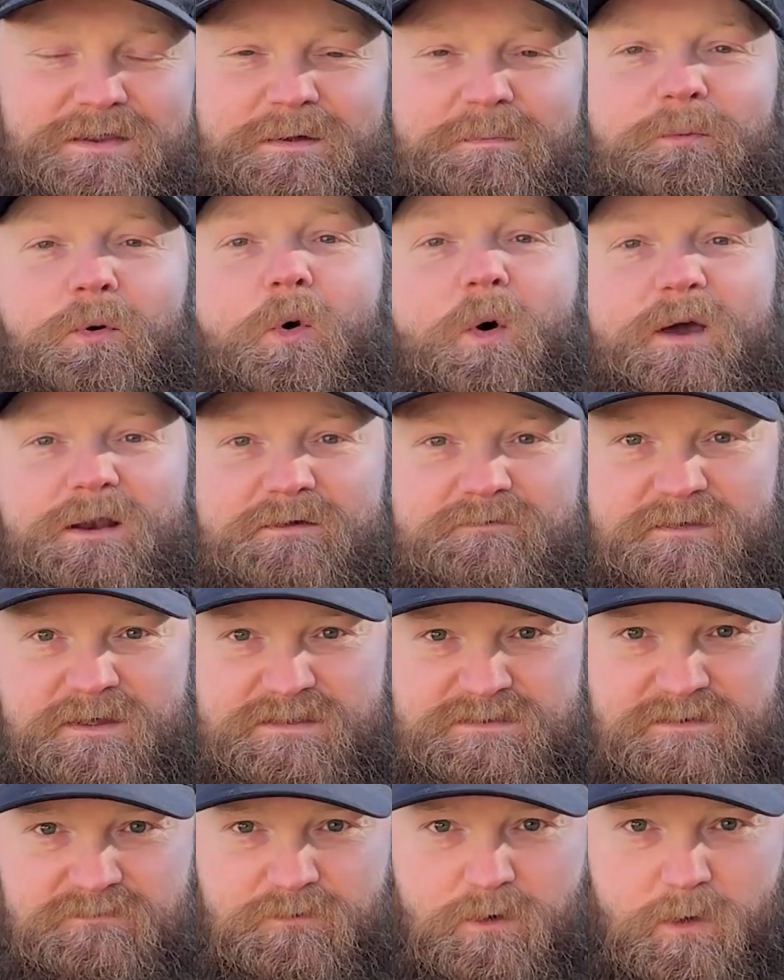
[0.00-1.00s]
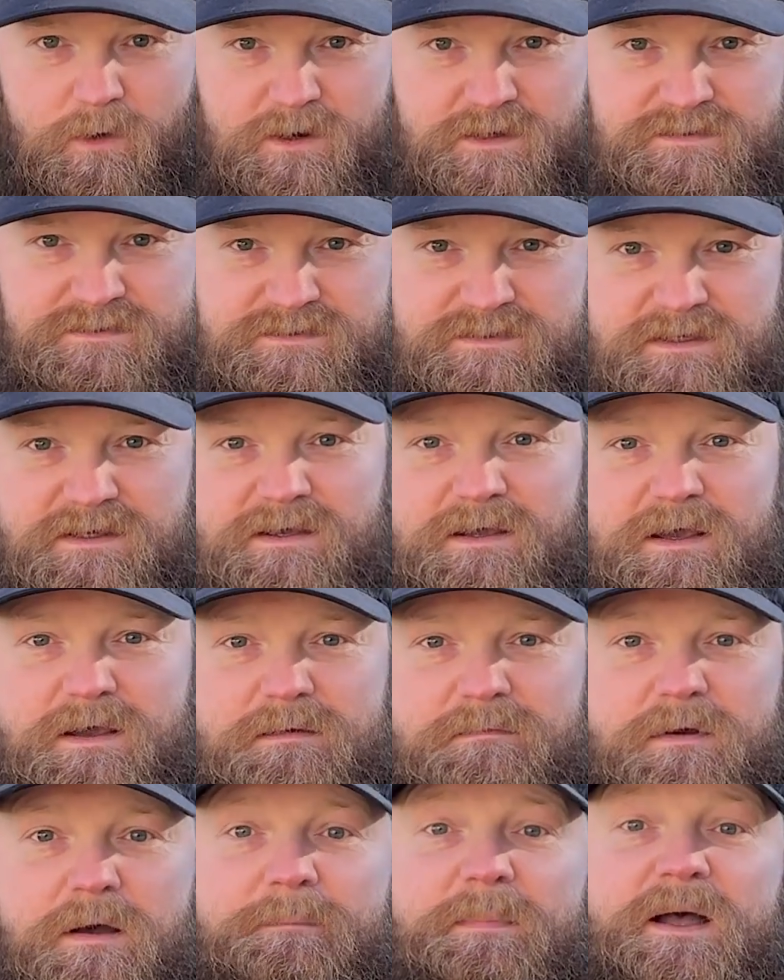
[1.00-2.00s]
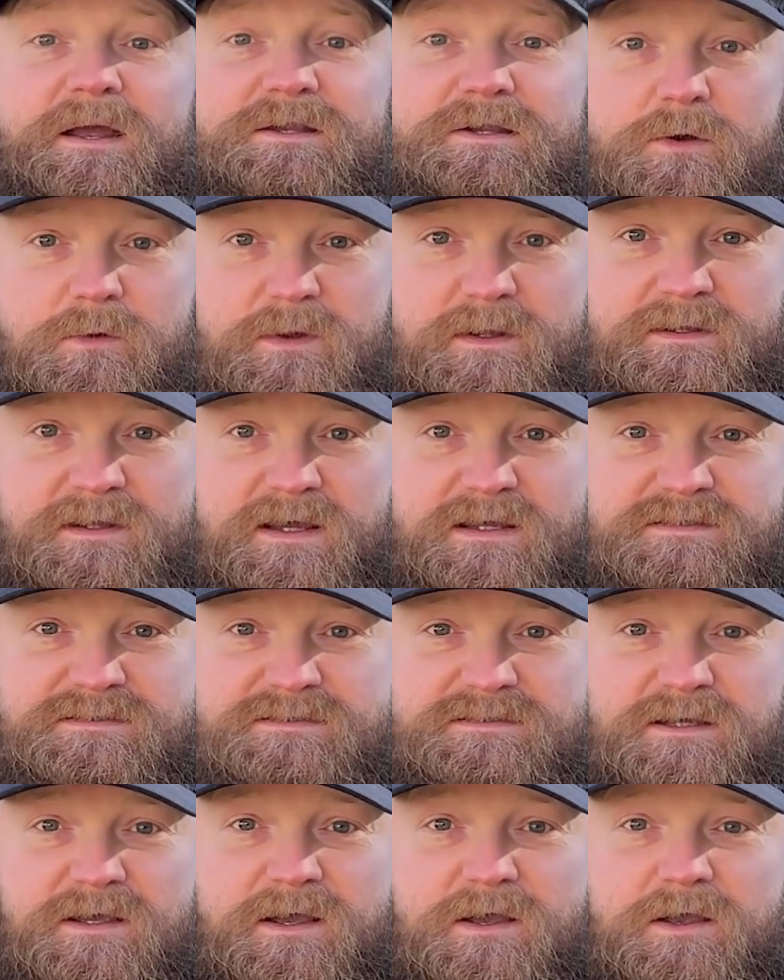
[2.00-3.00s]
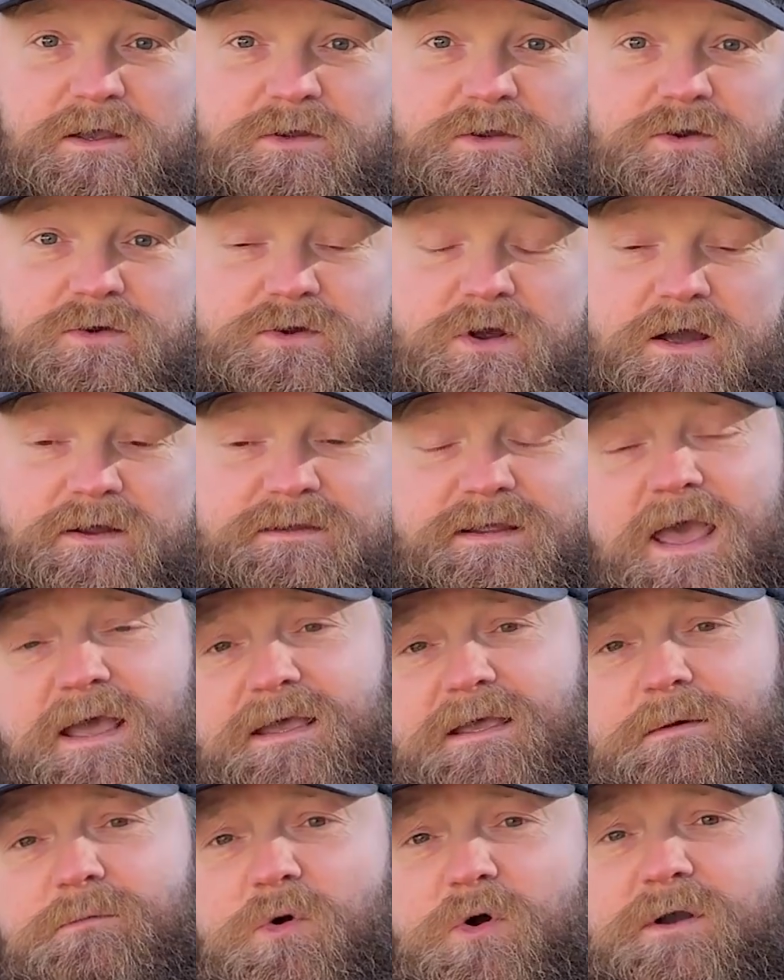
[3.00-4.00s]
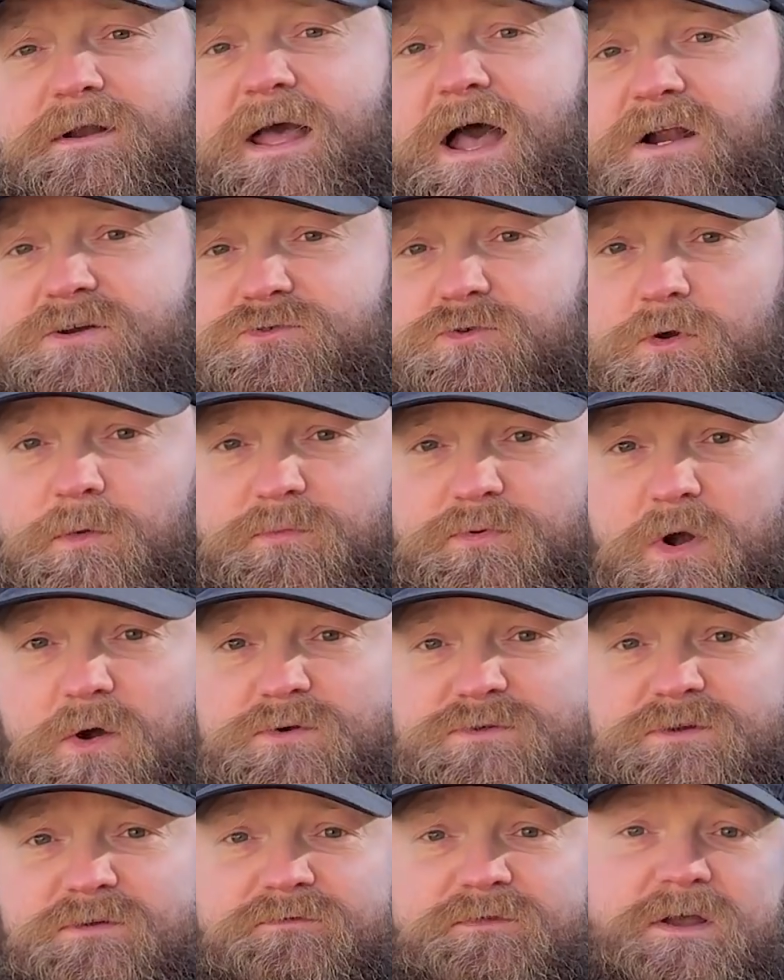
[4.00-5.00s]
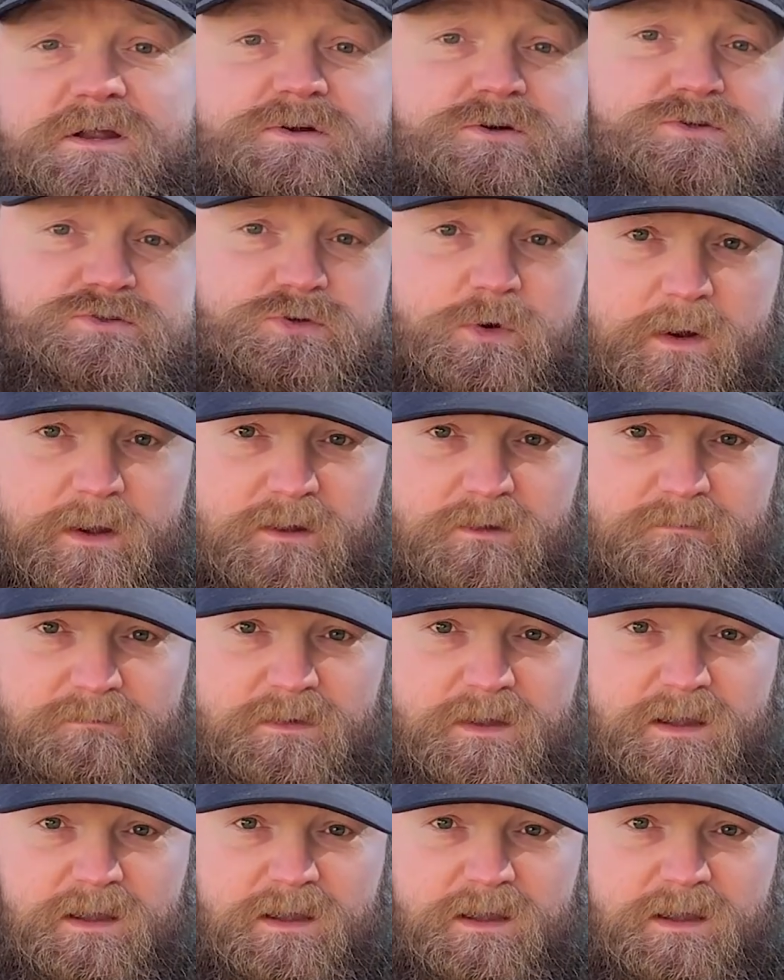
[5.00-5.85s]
point of this, of course. But by doing this, you're taking a more natural approach to feed your soil,